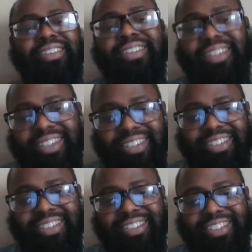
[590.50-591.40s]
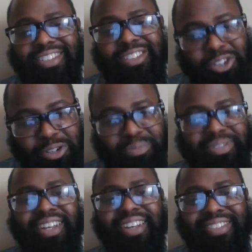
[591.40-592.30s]
you know what I'm
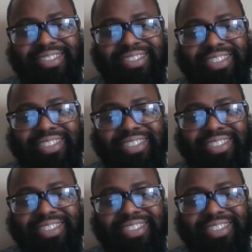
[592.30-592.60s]
saying?